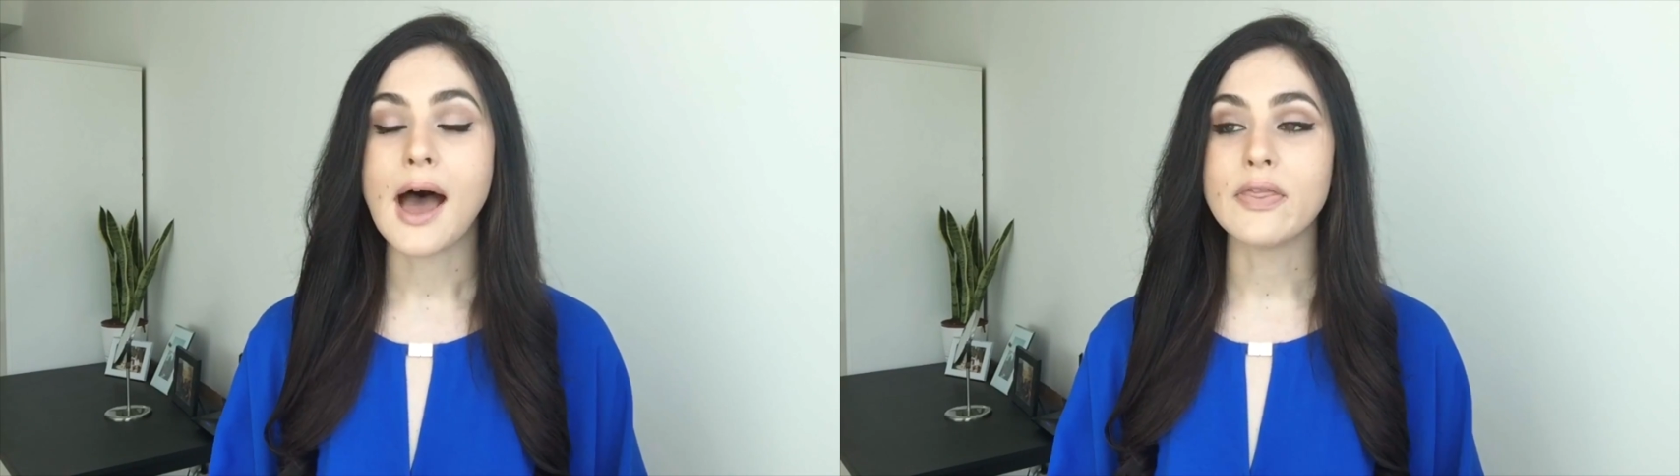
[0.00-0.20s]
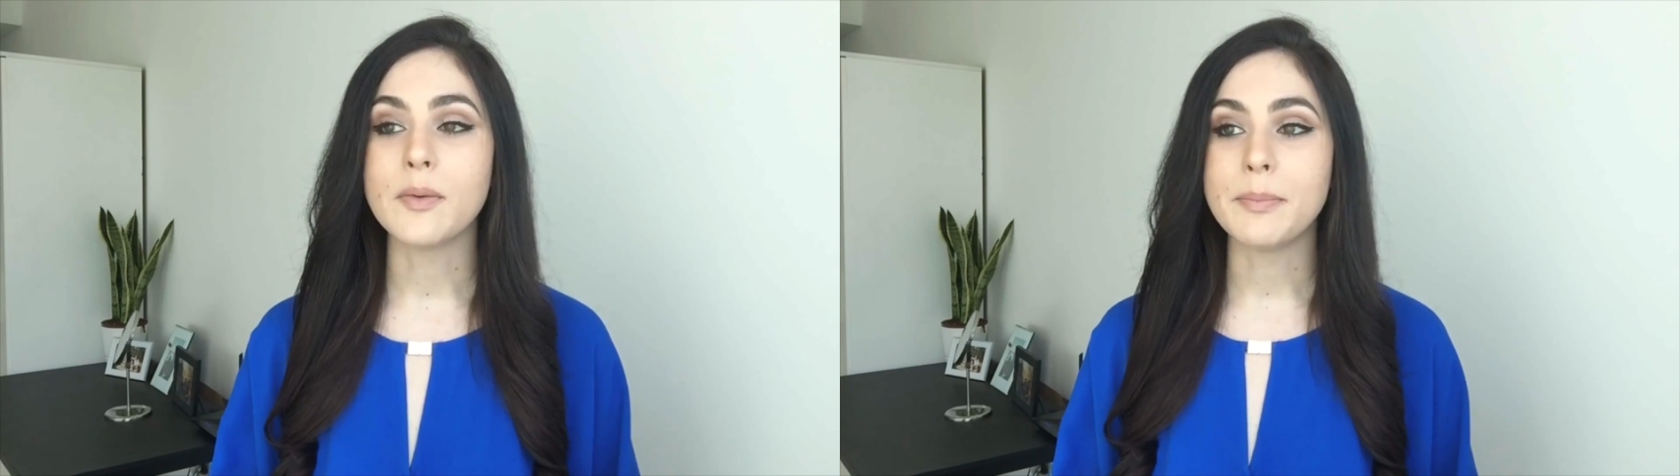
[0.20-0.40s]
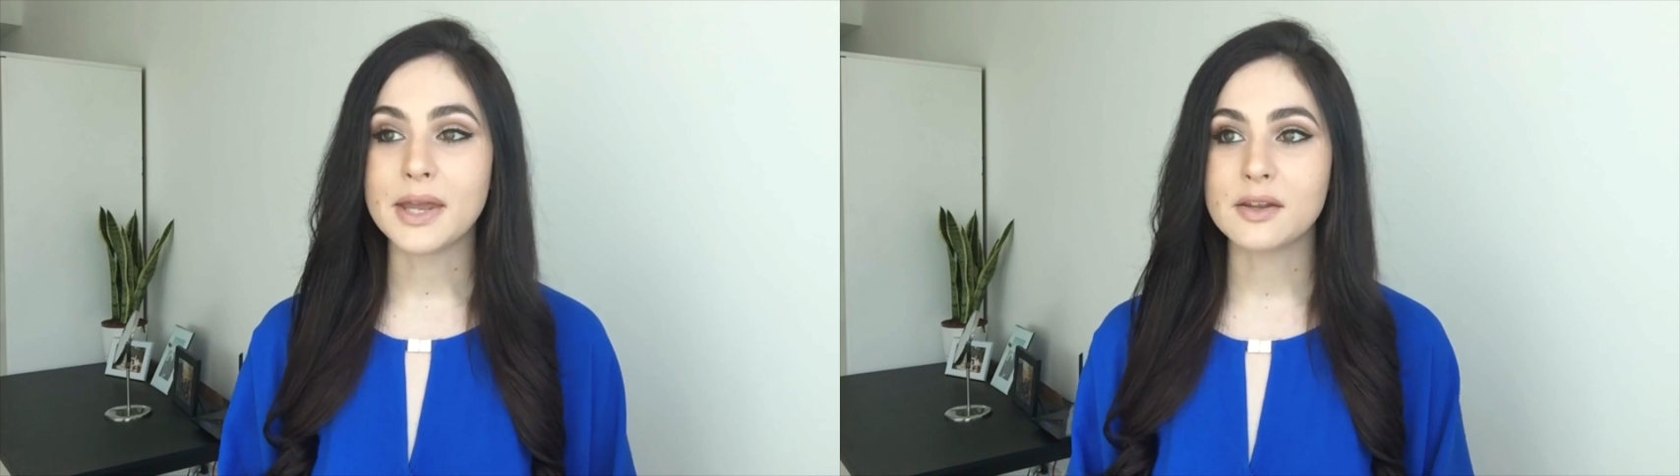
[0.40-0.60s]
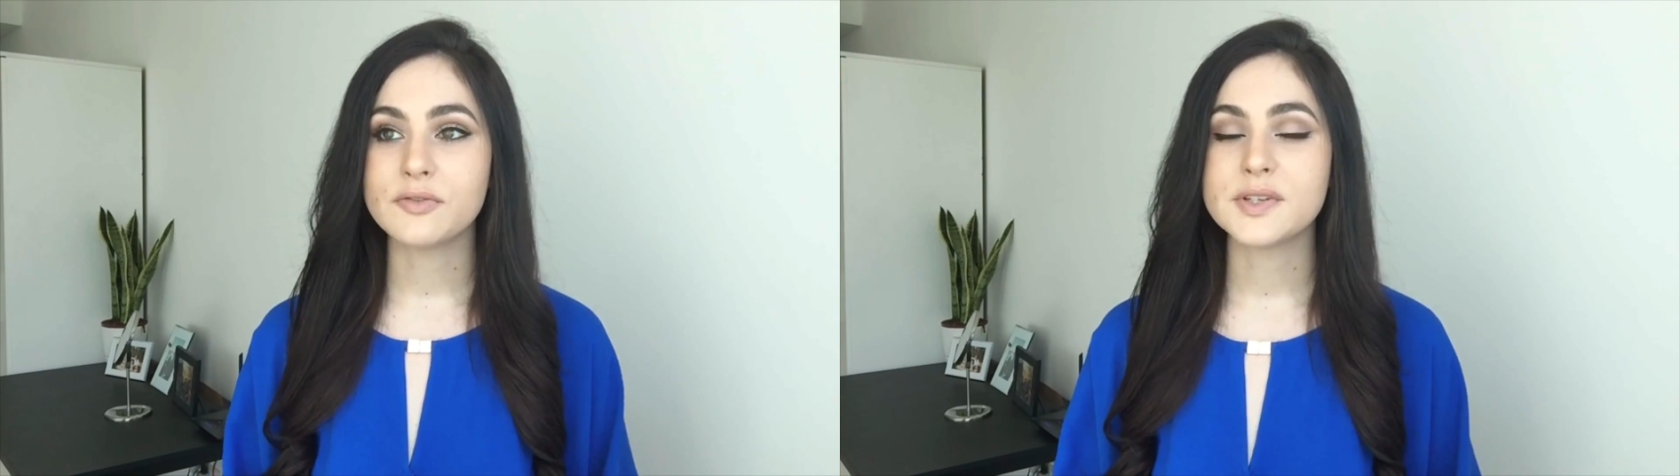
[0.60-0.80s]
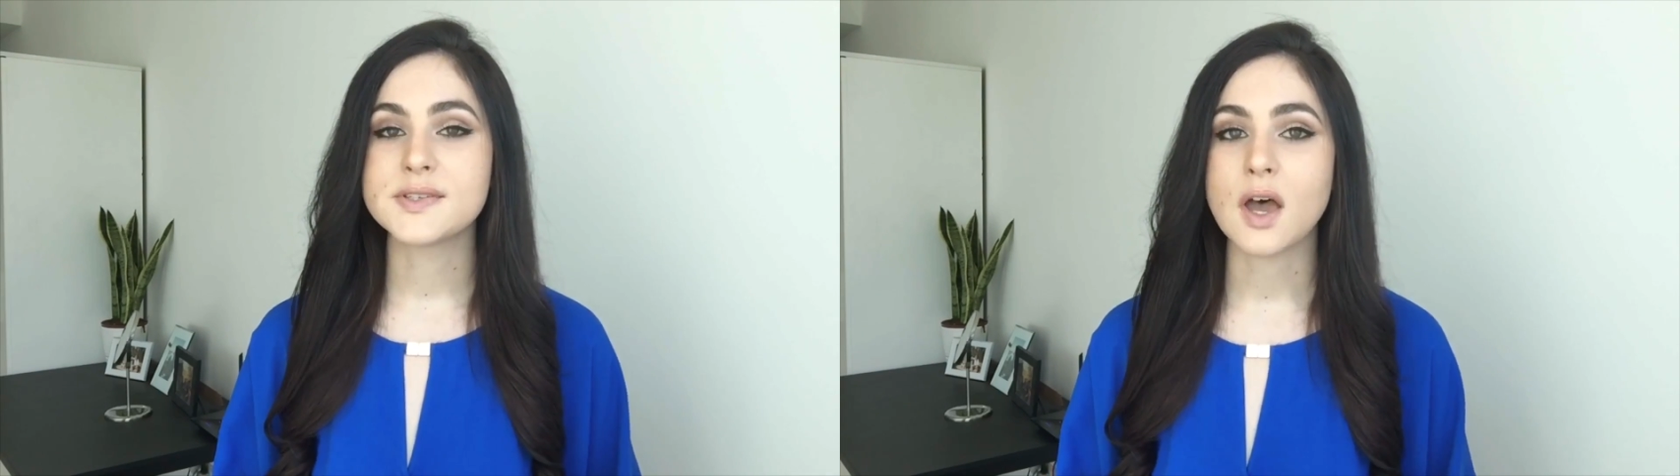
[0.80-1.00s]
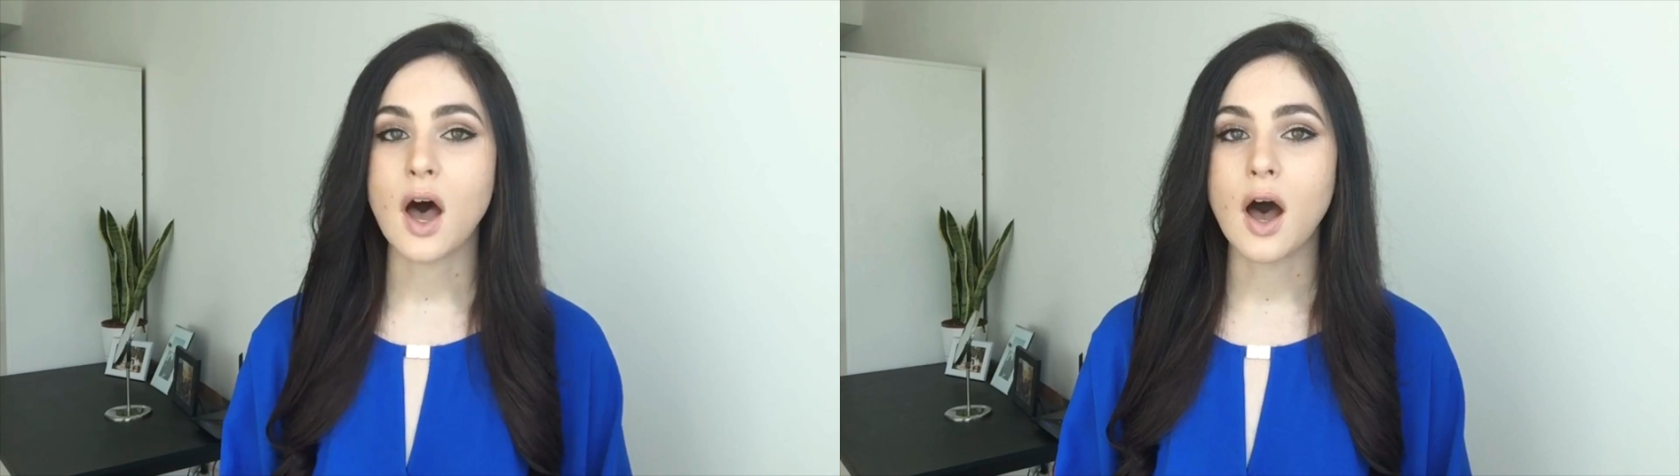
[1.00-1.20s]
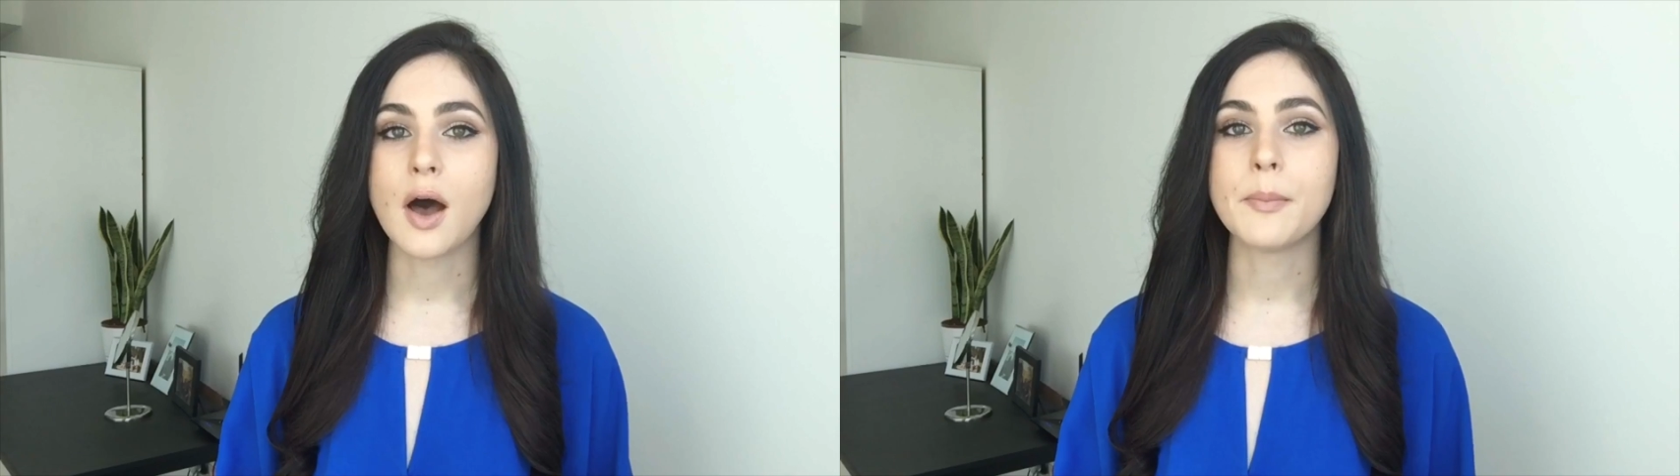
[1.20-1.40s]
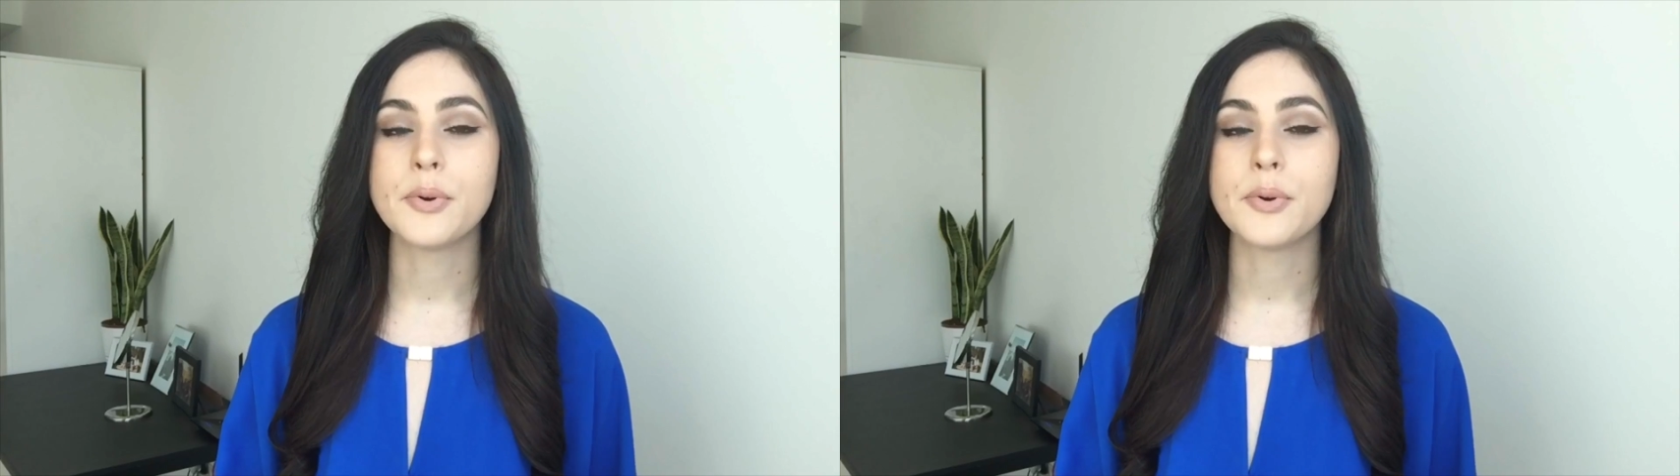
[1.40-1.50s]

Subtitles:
and the benefits are